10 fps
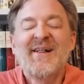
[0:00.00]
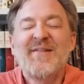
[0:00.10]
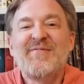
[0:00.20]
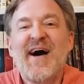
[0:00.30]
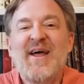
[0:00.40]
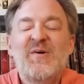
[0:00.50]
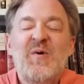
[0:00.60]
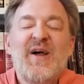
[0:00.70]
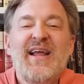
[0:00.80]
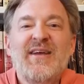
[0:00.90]
The final
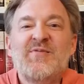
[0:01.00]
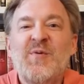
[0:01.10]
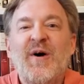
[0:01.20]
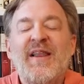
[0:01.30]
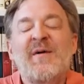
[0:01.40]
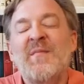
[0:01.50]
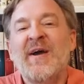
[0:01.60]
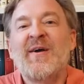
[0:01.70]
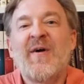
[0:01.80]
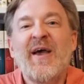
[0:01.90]
one is one that
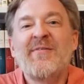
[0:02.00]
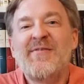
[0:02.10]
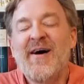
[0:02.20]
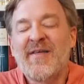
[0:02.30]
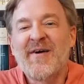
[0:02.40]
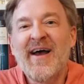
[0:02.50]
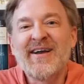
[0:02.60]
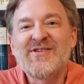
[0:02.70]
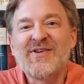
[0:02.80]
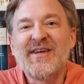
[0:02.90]
my grandfather
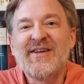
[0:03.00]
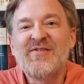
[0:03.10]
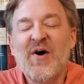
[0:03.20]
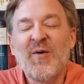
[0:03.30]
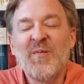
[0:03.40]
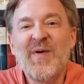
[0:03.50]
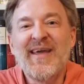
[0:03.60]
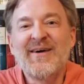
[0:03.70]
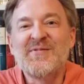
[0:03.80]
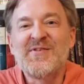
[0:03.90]
actually told
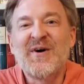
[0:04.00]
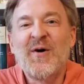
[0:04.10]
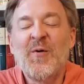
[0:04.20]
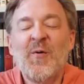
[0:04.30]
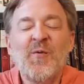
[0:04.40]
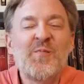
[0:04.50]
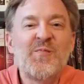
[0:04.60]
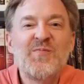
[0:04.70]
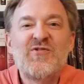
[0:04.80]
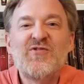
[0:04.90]
me. It was a whole
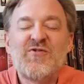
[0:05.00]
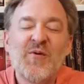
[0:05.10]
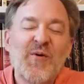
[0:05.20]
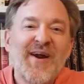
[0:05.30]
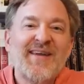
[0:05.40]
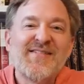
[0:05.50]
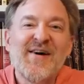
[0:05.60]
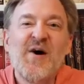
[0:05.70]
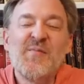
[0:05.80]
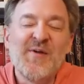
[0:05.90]
story,
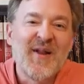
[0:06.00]
so I hope